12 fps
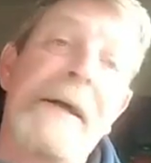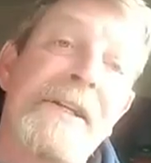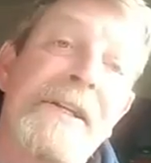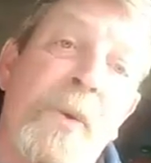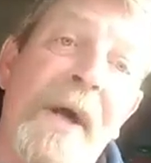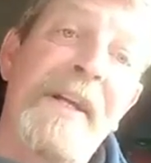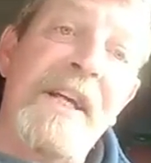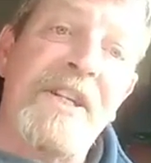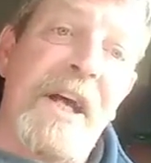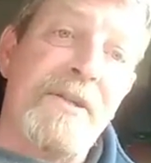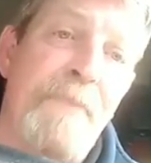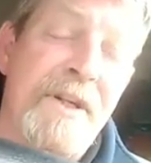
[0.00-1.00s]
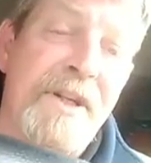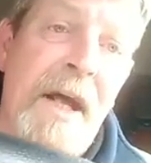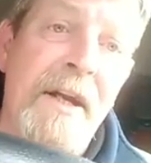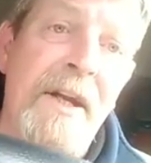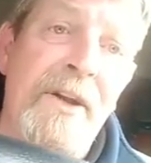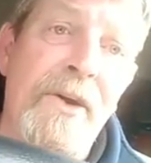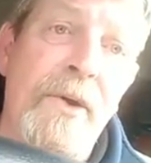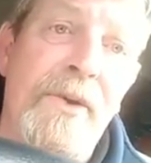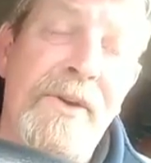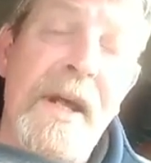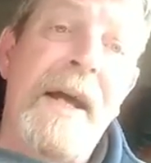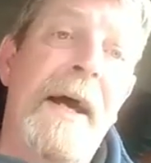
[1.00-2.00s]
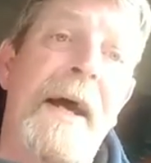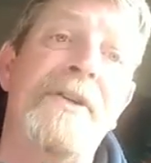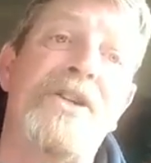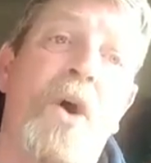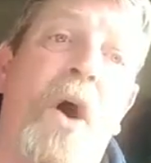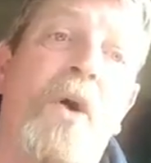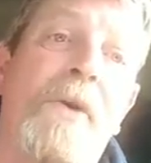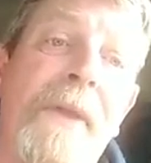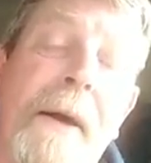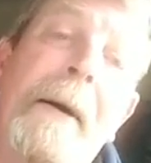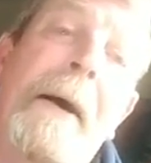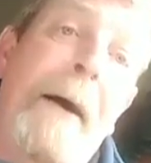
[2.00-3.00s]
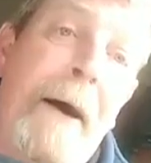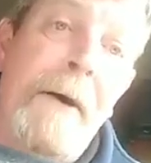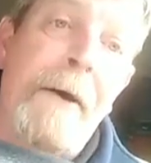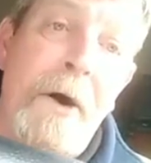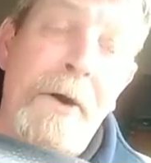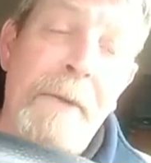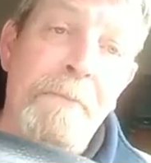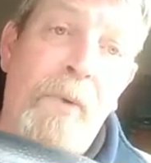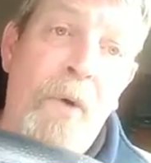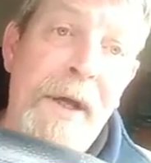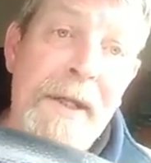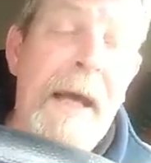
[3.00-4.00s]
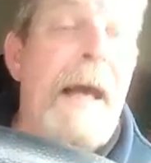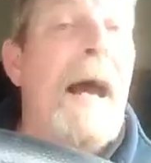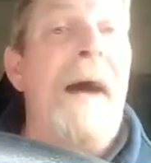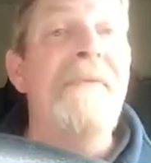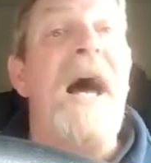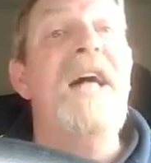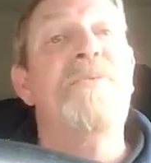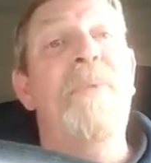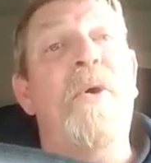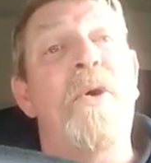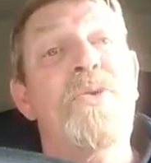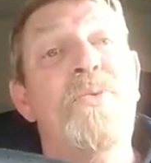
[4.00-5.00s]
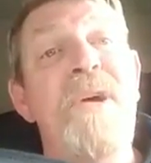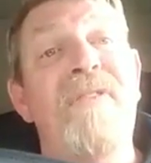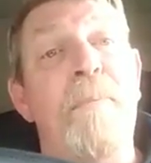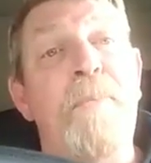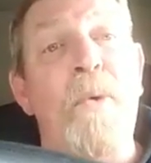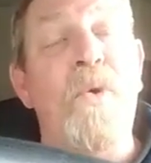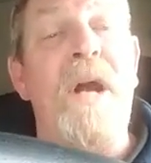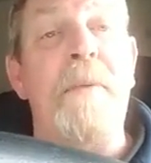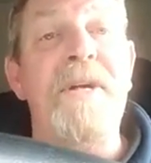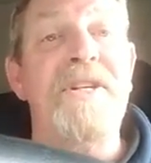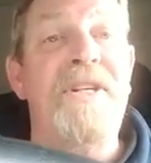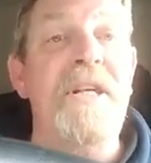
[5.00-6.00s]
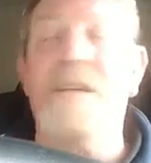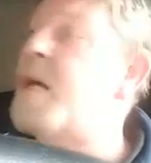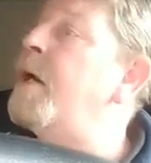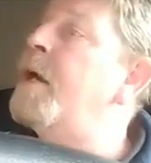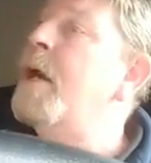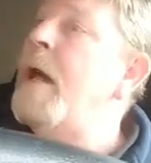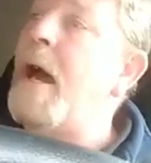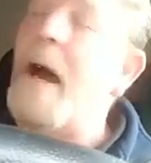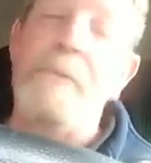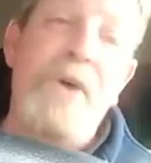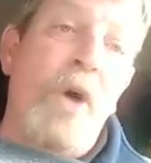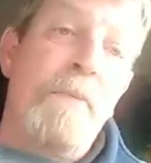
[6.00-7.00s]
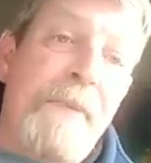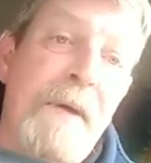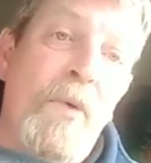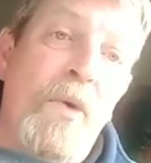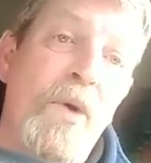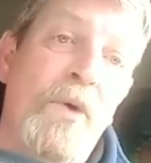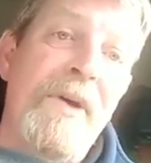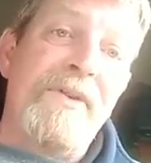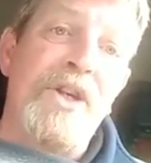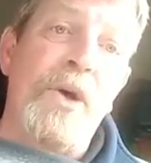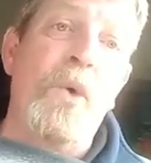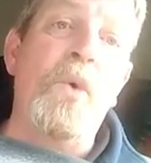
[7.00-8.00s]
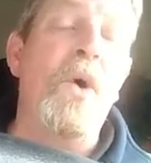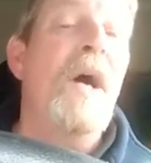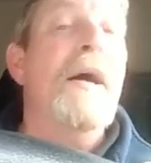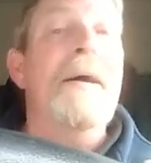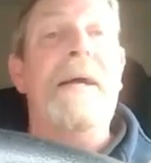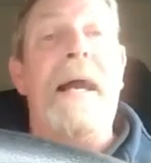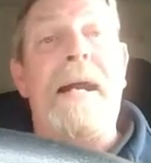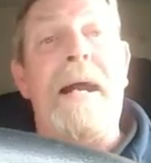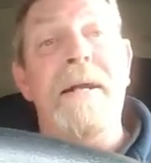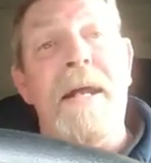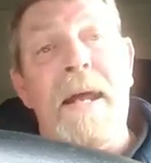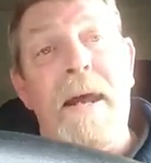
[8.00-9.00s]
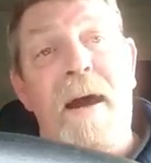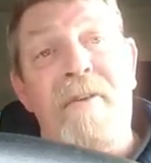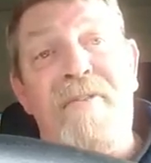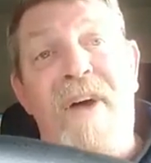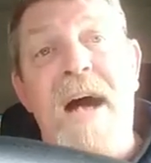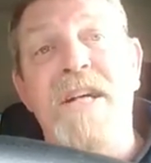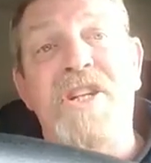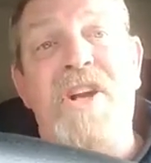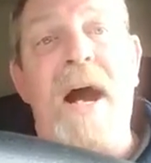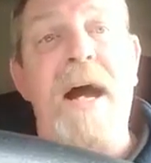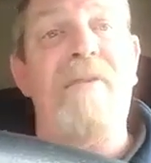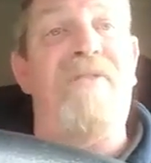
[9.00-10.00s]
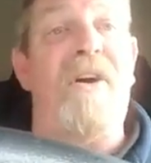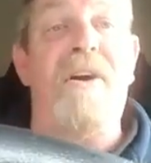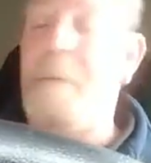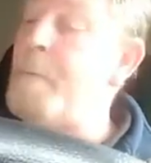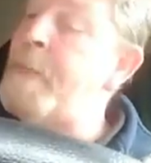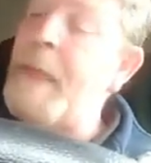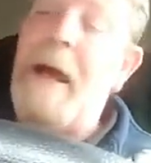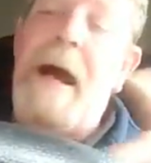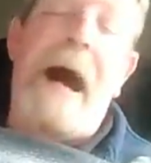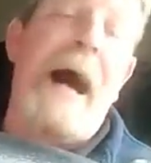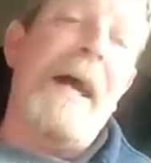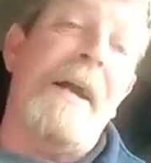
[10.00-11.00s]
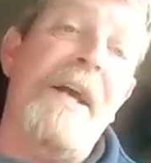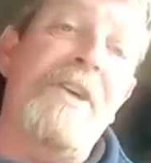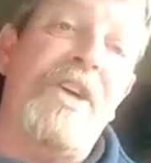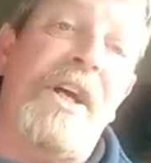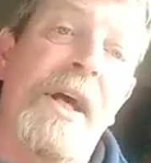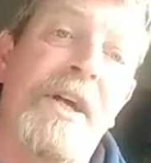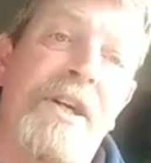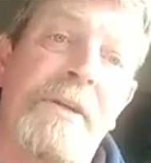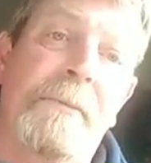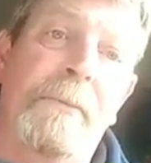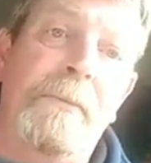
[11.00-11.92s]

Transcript: 26% of the youth in Scotland are unemployed. And that's because we have a programme that sees young people who leave school get into a fast track for higher education,